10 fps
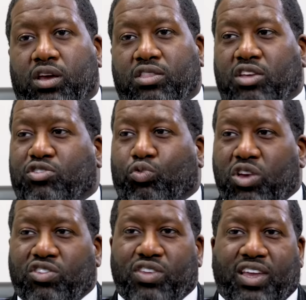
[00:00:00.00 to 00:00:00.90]
This
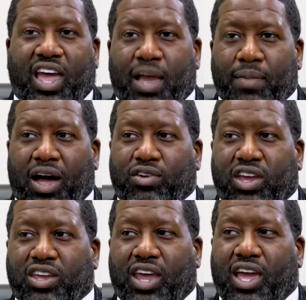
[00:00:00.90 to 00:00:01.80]
recently came out
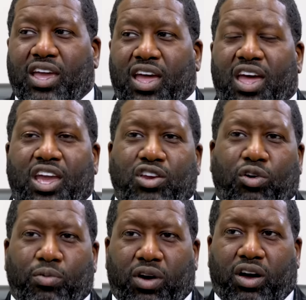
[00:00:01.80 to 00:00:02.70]
in a, you
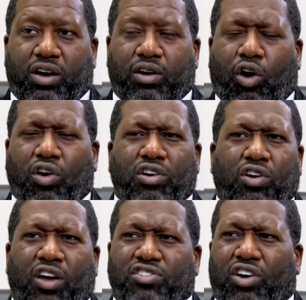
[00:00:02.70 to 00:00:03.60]
know,
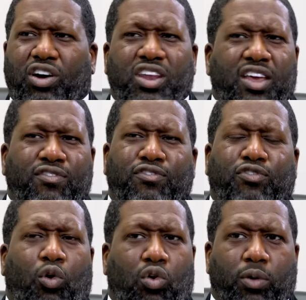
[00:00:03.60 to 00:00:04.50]
article I saw in even
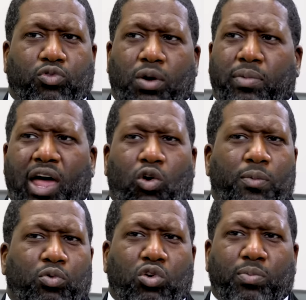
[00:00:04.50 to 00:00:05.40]
Forbes where a black
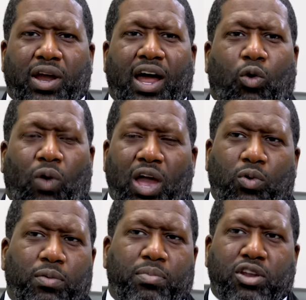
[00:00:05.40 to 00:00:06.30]
woman wrote about how white
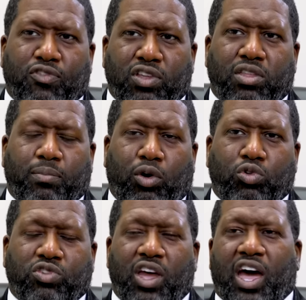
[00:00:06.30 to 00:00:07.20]
women benefit the
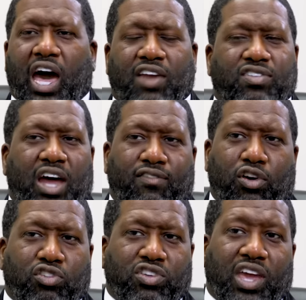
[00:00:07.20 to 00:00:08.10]
most out of
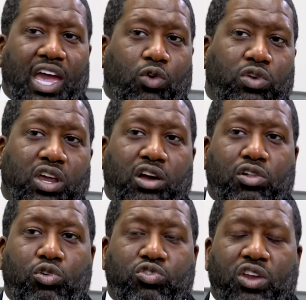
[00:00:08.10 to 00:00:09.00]
diversity, equity,
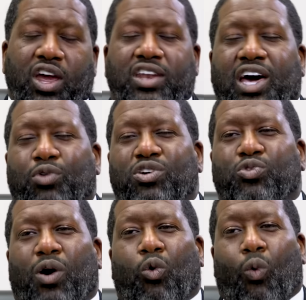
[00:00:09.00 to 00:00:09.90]
inclusion. Now, the
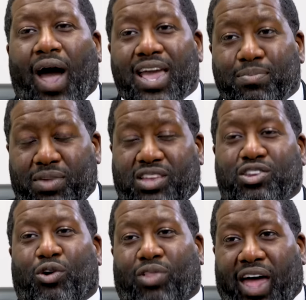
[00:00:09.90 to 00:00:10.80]
reason why white men
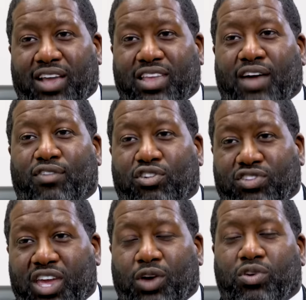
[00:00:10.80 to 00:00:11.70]
don't like
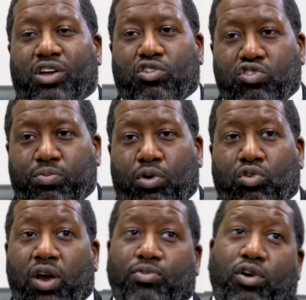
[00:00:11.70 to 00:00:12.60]
diversity, equity, inclusion
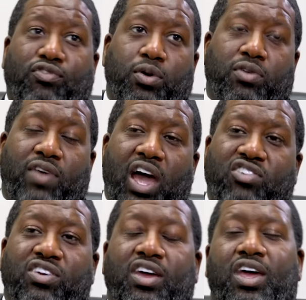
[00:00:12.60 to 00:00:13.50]
programs or affirmative
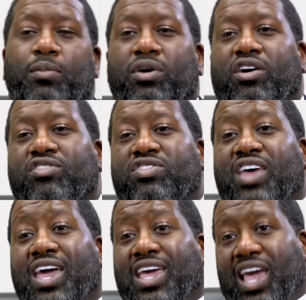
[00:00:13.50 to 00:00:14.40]
action, because
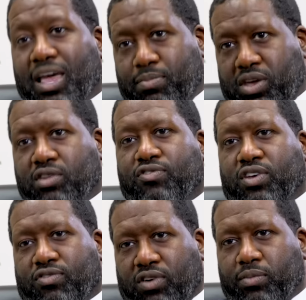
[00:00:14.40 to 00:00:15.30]
they can't
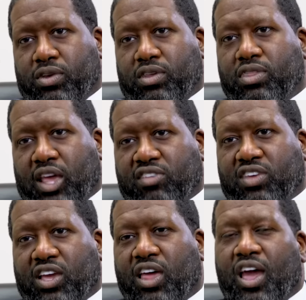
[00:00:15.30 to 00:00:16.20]
benefit from it. That's
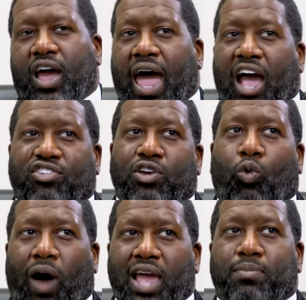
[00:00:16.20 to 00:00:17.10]
it. Actually,
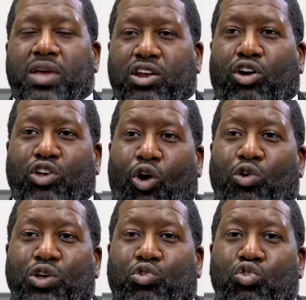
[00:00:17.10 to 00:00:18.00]
white men are the
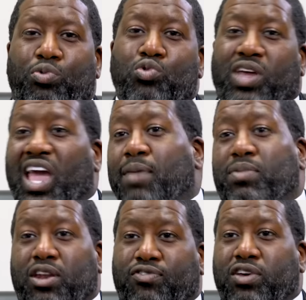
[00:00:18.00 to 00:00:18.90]
only group who can't
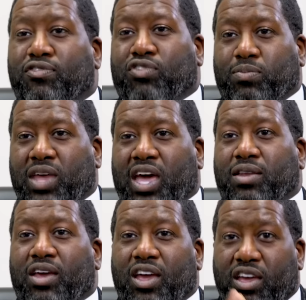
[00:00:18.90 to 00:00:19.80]
benefit from
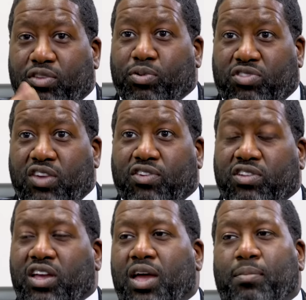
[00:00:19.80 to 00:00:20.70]
that
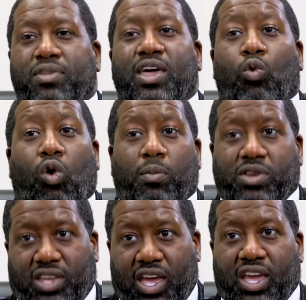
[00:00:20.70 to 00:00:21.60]
specifically, but they
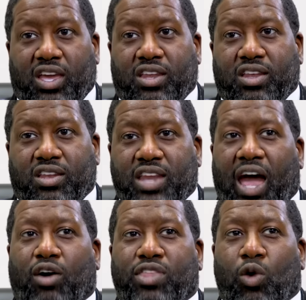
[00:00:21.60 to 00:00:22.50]
woman can.
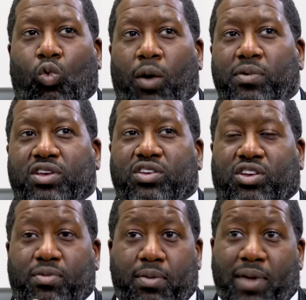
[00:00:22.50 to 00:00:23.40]
Now, they woman
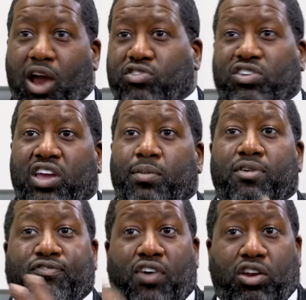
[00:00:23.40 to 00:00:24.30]
could be married to them
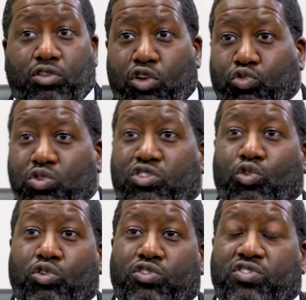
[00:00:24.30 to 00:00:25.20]
and funnel those
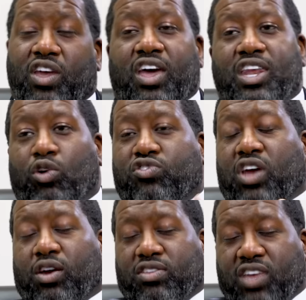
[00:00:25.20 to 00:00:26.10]
resources. It was
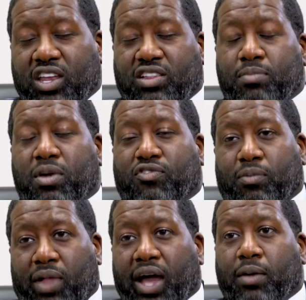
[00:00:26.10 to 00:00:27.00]
technically meant
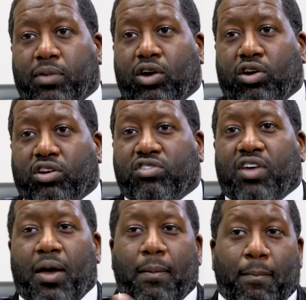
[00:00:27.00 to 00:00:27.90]
for black Americans
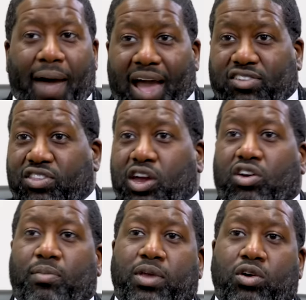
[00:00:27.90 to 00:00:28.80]
back to
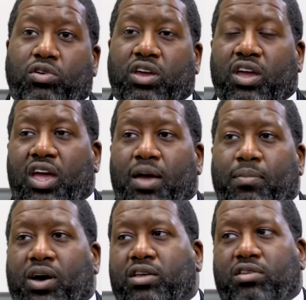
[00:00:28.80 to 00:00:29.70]
their community.
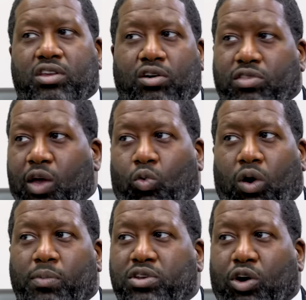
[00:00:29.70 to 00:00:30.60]
But, you know, they
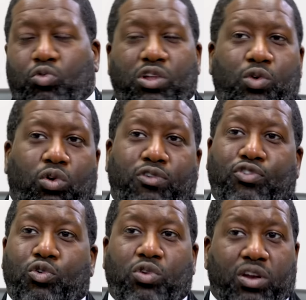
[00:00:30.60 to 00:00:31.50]
woman don't really want to
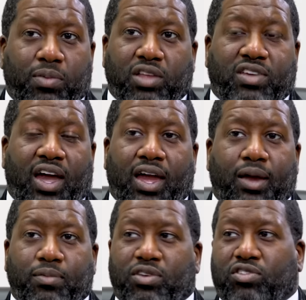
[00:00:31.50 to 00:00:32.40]
fool with them at
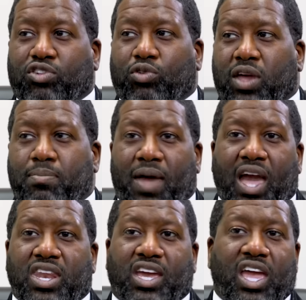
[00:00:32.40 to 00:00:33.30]
times. And so they
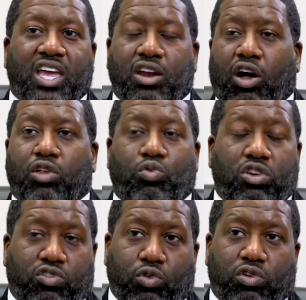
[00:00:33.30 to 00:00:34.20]
mad they can't get all the
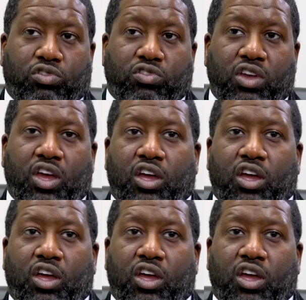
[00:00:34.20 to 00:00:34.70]
resources.